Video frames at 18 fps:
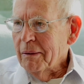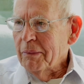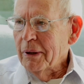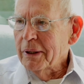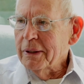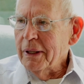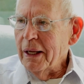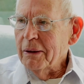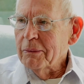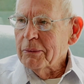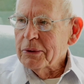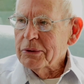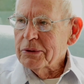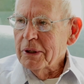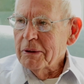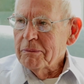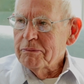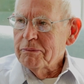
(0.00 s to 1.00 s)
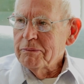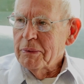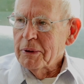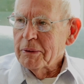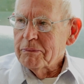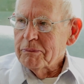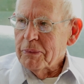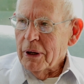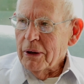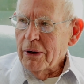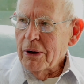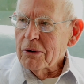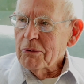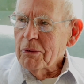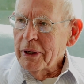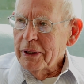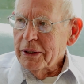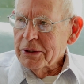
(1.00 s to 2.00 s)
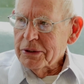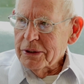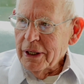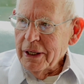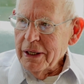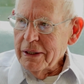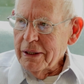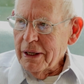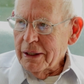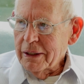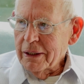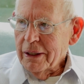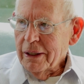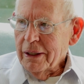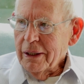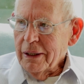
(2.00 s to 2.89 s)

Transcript: But that was a long way to say that